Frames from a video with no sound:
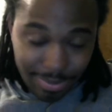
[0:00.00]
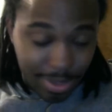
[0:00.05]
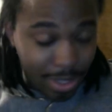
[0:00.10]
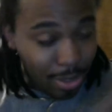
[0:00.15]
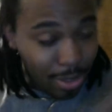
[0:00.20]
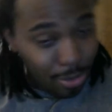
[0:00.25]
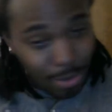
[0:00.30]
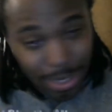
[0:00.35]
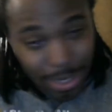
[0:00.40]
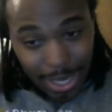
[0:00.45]

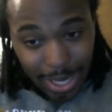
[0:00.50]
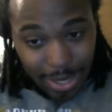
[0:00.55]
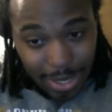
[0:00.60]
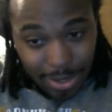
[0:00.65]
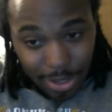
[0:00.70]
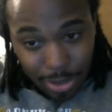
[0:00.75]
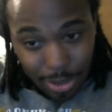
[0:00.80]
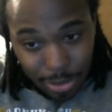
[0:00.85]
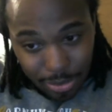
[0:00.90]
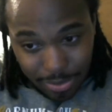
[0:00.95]
what can you
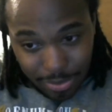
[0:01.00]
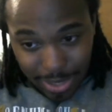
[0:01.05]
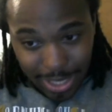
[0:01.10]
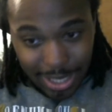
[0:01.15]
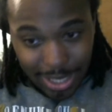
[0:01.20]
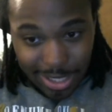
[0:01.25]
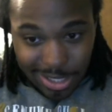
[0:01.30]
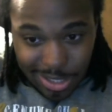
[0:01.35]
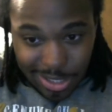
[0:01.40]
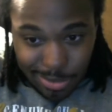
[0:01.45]
do?
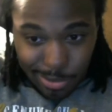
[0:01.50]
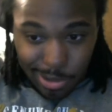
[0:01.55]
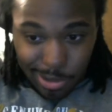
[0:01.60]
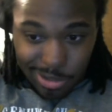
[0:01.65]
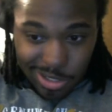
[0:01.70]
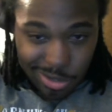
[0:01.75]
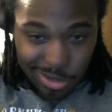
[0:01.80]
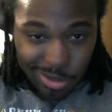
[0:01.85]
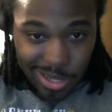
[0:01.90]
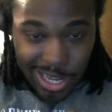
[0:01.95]
He's supposed
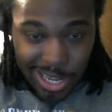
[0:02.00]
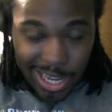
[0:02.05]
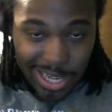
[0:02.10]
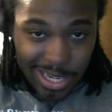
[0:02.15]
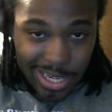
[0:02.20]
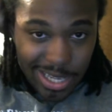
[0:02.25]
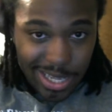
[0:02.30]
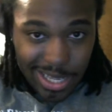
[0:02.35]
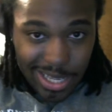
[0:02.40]
to do that.